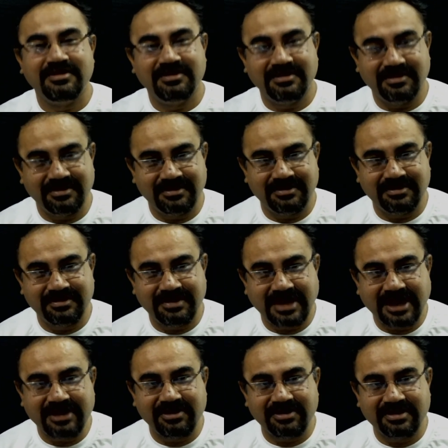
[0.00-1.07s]

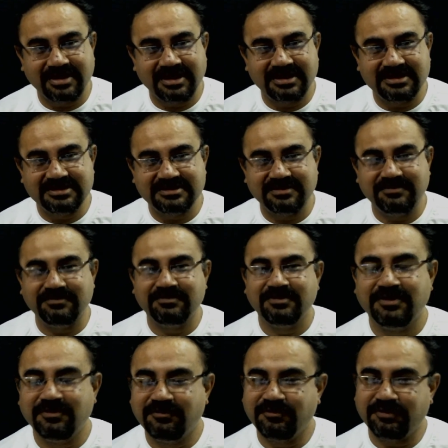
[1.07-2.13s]
dead organism
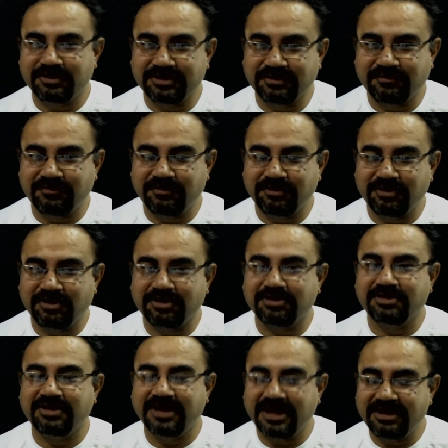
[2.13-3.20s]
for the food or
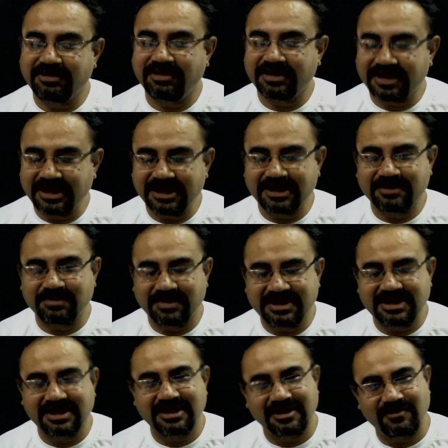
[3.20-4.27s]
dead organic
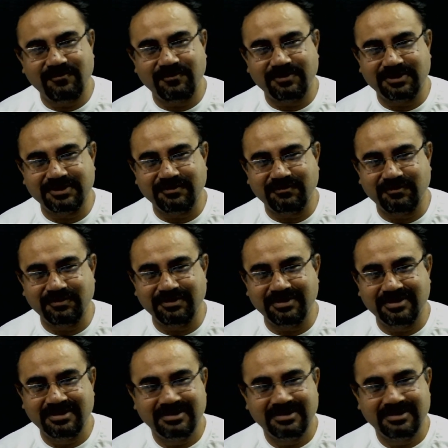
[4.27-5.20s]
material for the food.